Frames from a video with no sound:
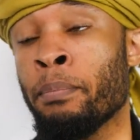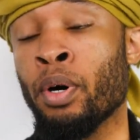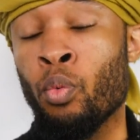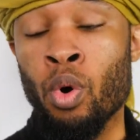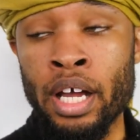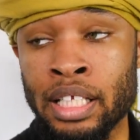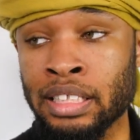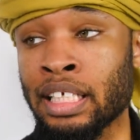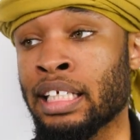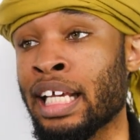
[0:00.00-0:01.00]
But what
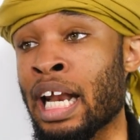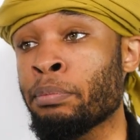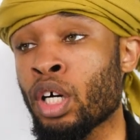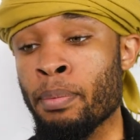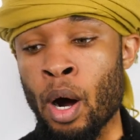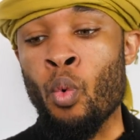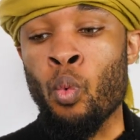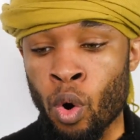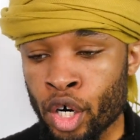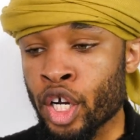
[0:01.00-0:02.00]
this has, and I'm talking about
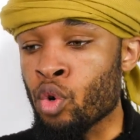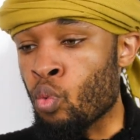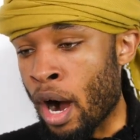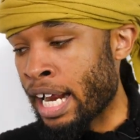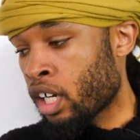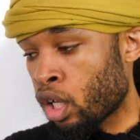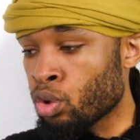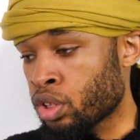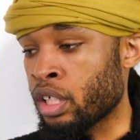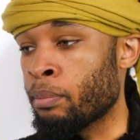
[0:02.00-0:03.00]
working right
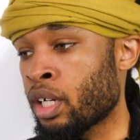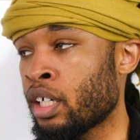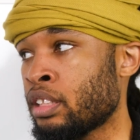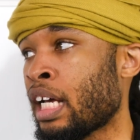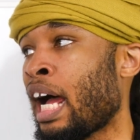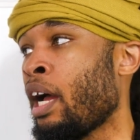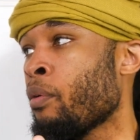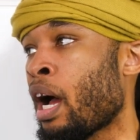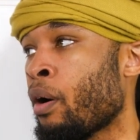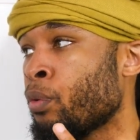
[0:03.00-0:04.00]
close to them, because
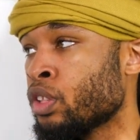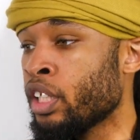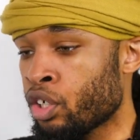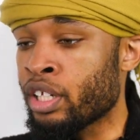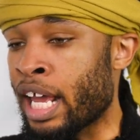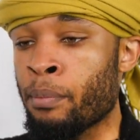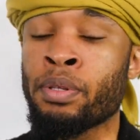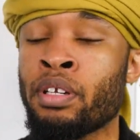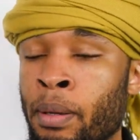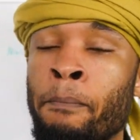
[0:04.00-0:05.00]
I was literally
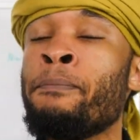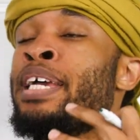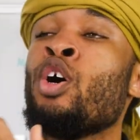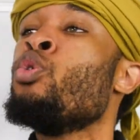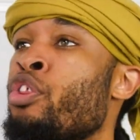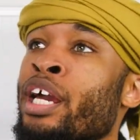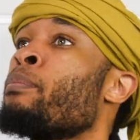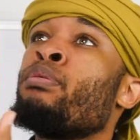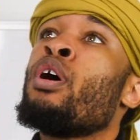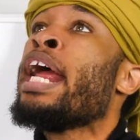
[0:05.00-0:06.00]
helping them build
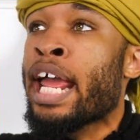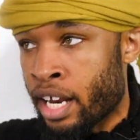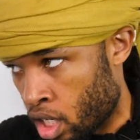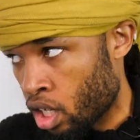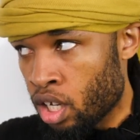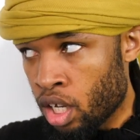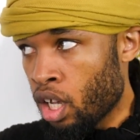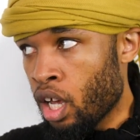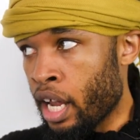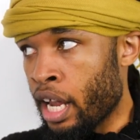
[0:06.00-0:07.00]
their brand.
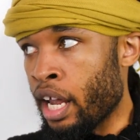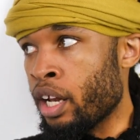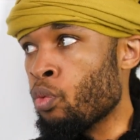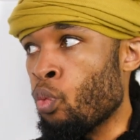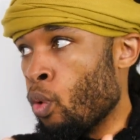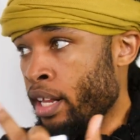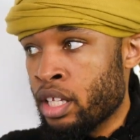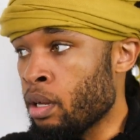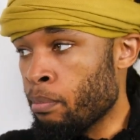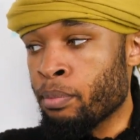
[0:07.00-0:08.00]
And
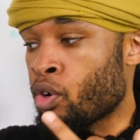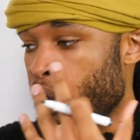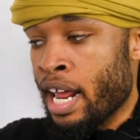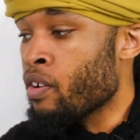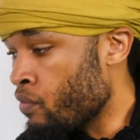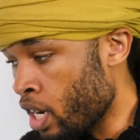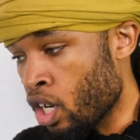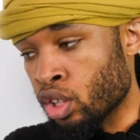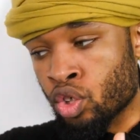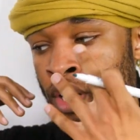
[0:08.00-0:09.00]
with them creating
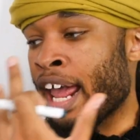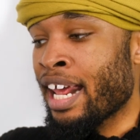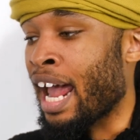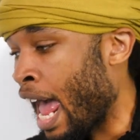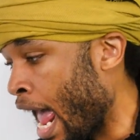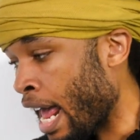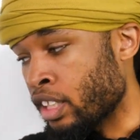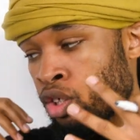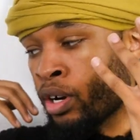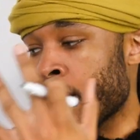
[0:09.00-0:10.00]
videos, creating
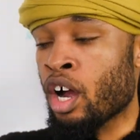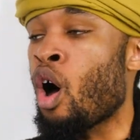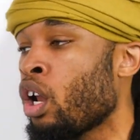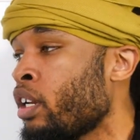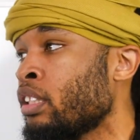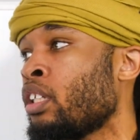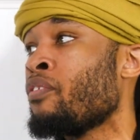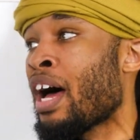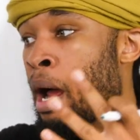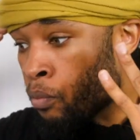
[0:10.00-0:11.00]
ads, creating all of this
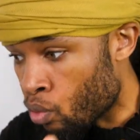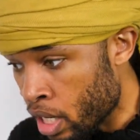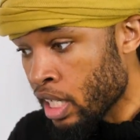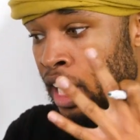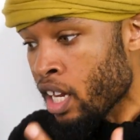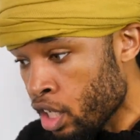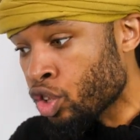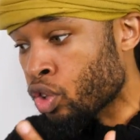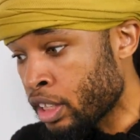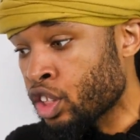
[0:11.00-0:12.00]
stuff, I'm really in the
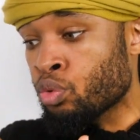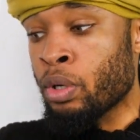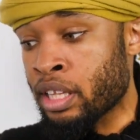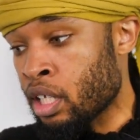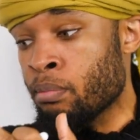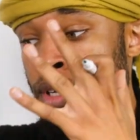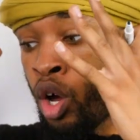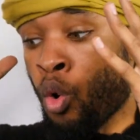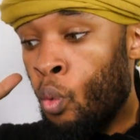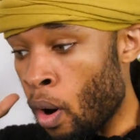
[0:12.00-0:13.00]
trenches with them
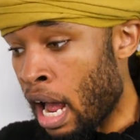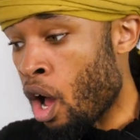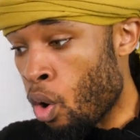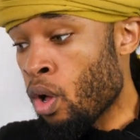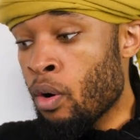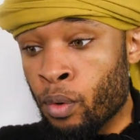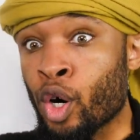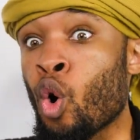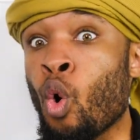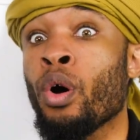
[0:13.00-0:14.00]
while
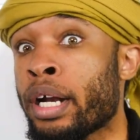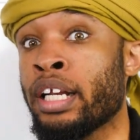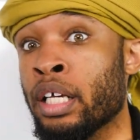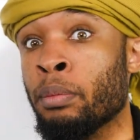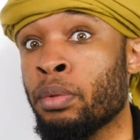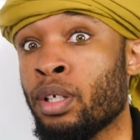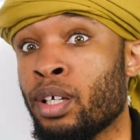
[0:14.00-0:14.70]
recording them.